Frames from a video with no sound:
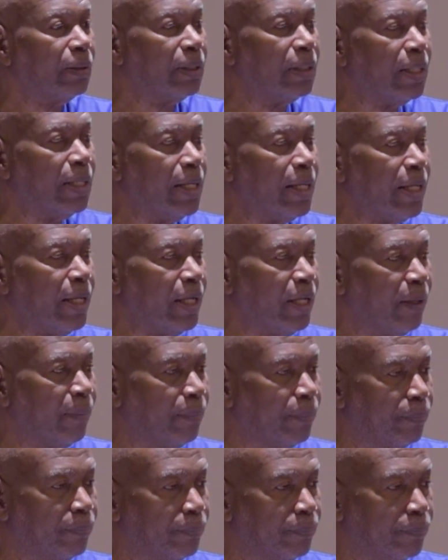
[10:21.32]

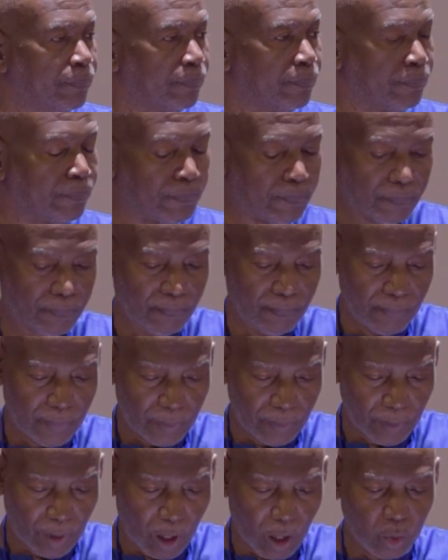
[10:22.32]
name
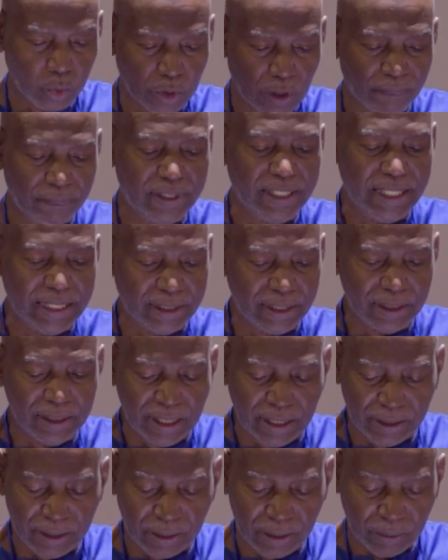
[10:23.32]
out of
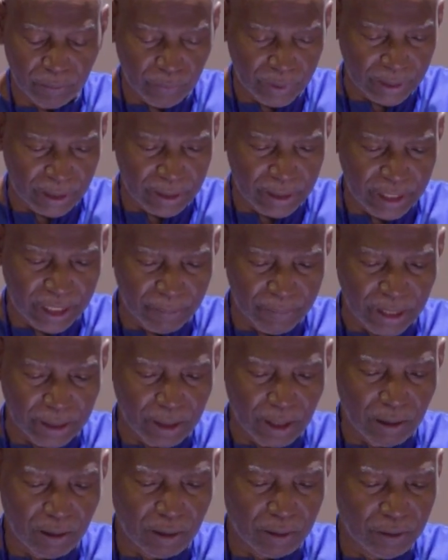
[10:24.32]
datedness with the names that
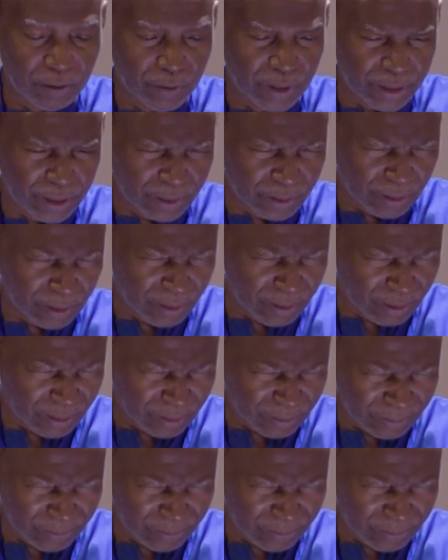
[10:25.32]
are on the registers.